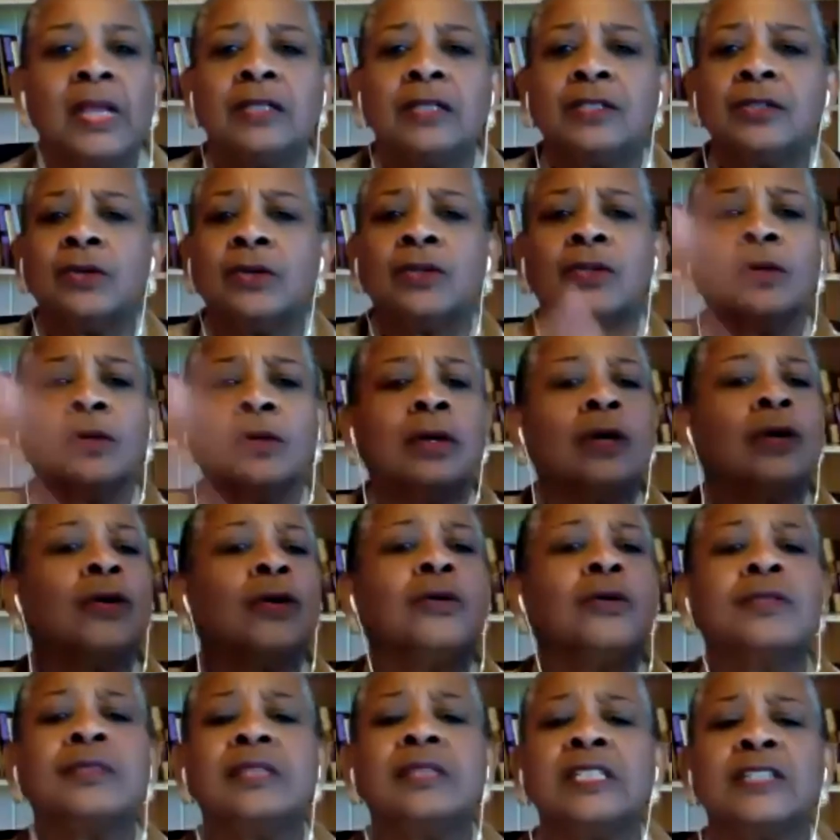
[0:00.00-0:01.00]
So the
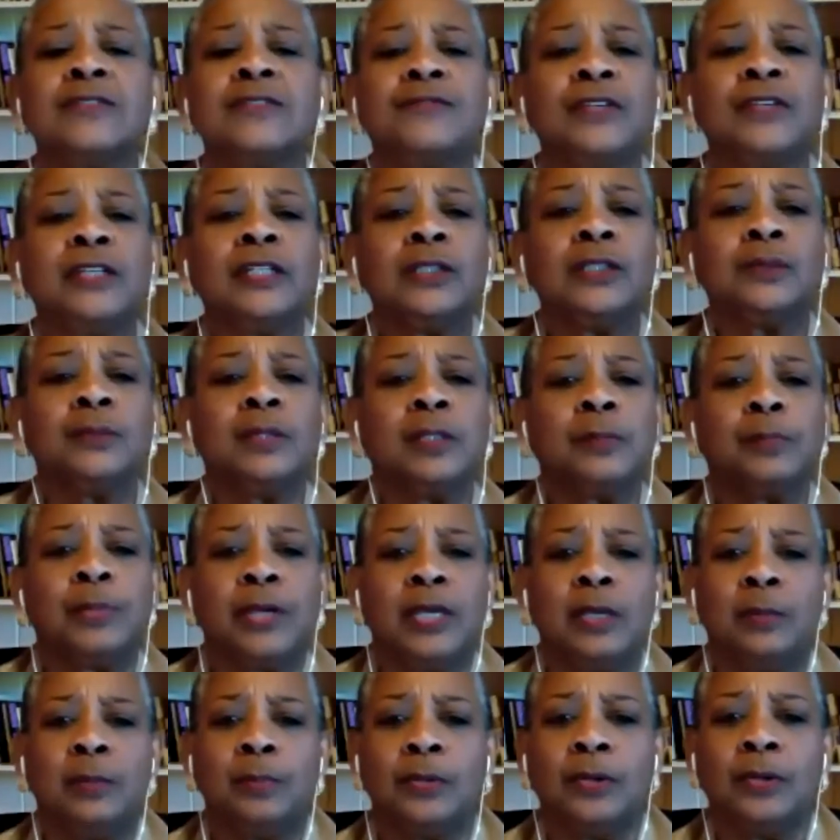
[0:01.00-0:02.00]
earth is filled with
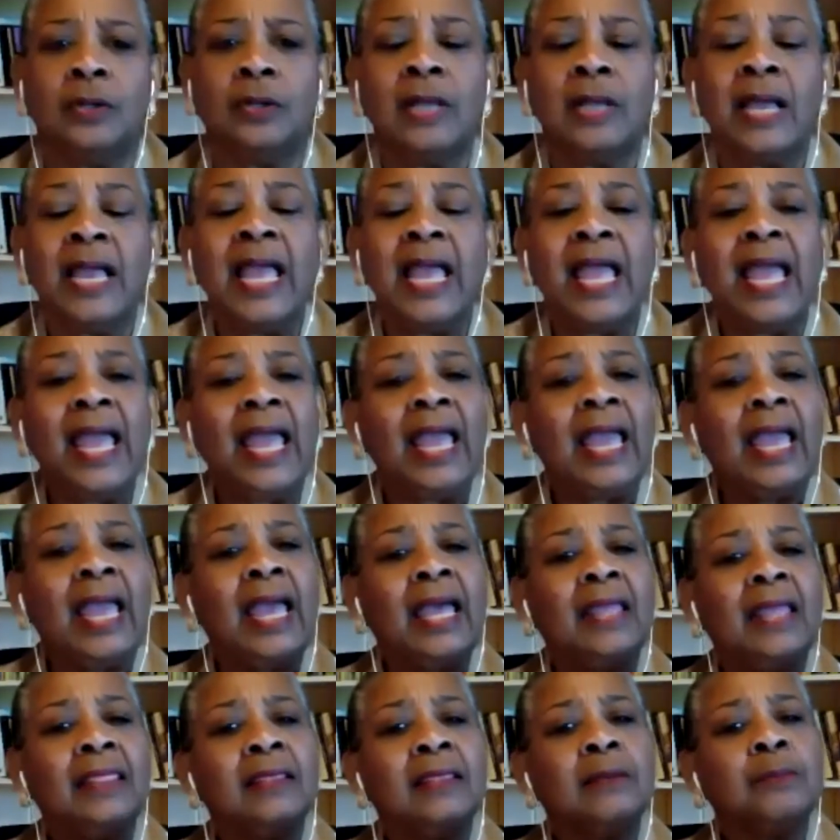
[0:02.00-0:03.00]
people,
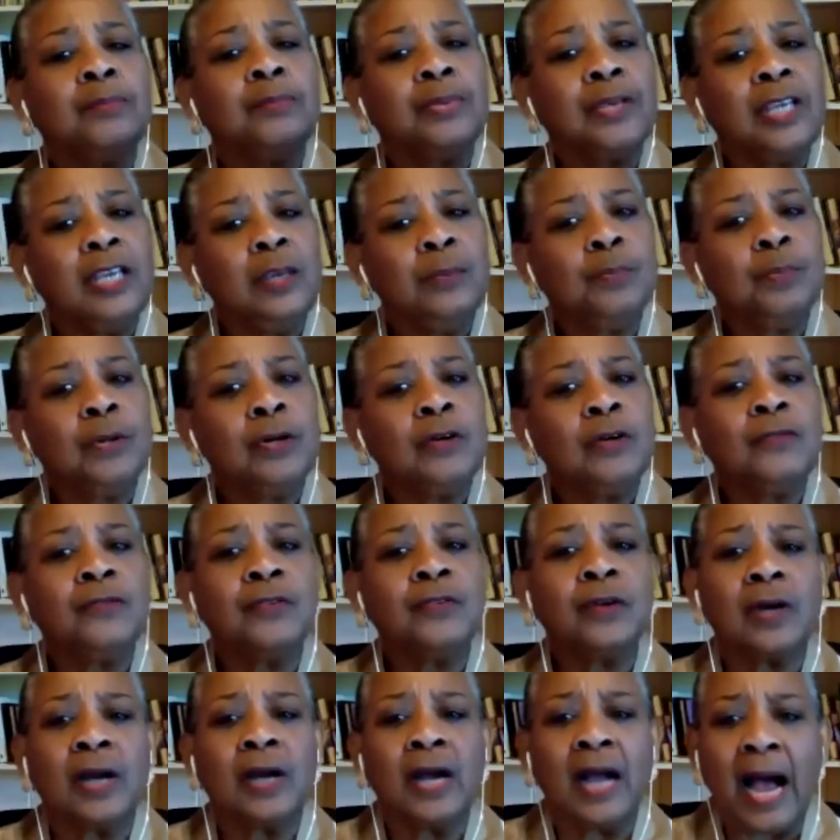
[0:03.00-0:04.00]
and the people
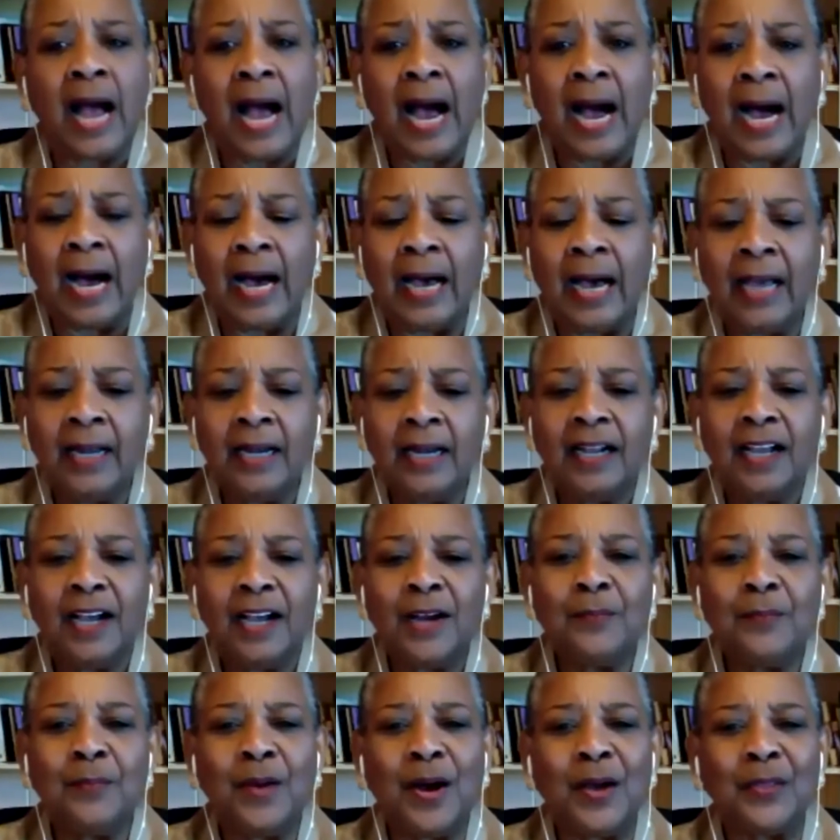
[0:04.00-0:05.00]
forgot
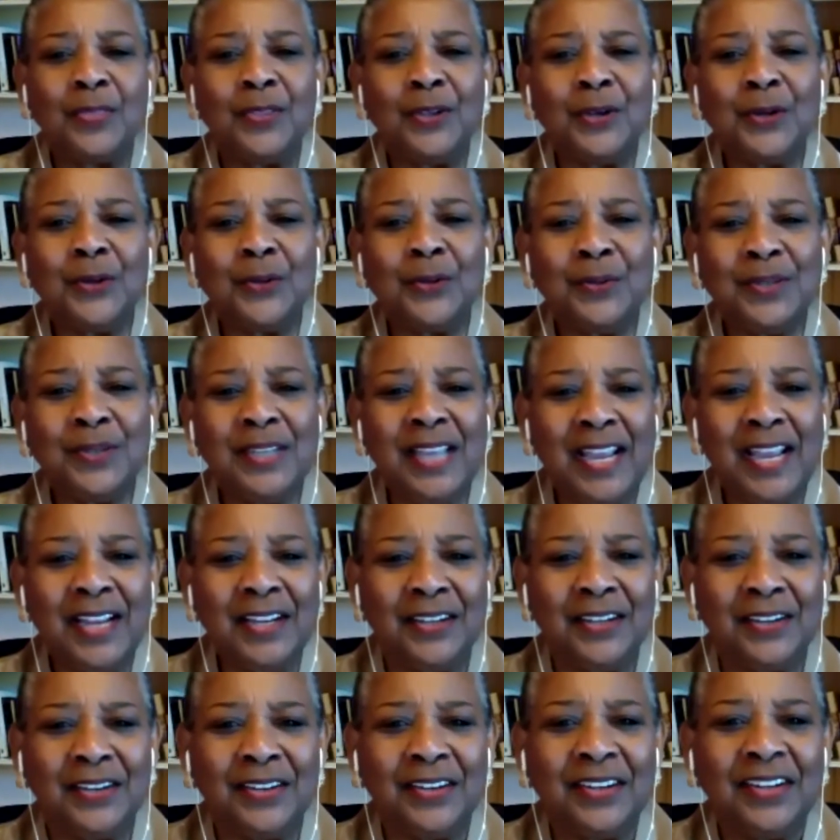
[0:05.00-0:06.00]
about their
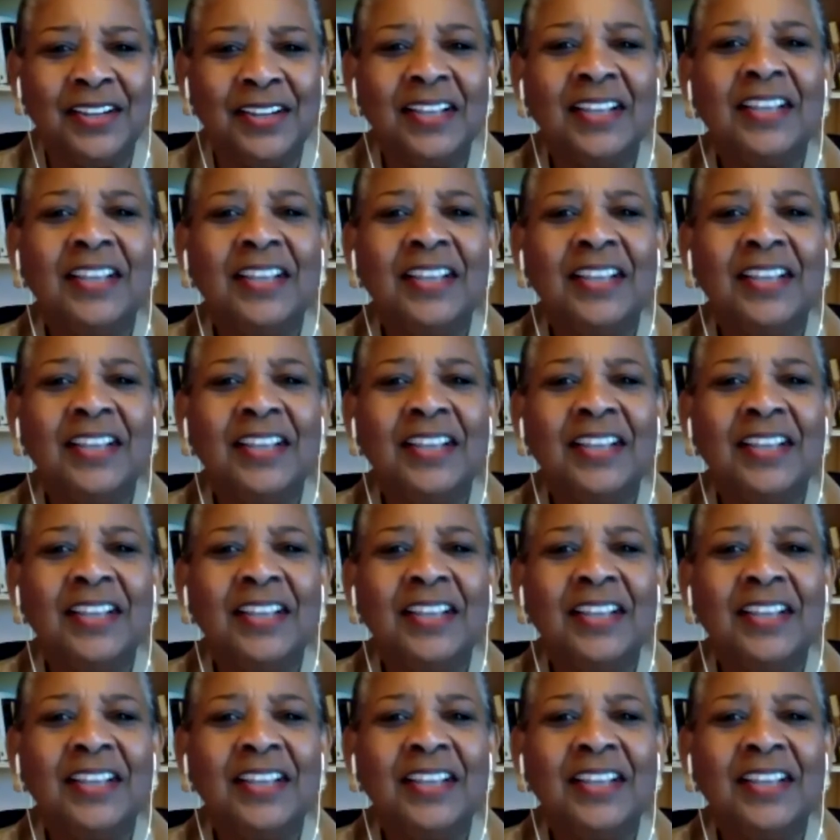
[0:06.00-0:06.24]
creator.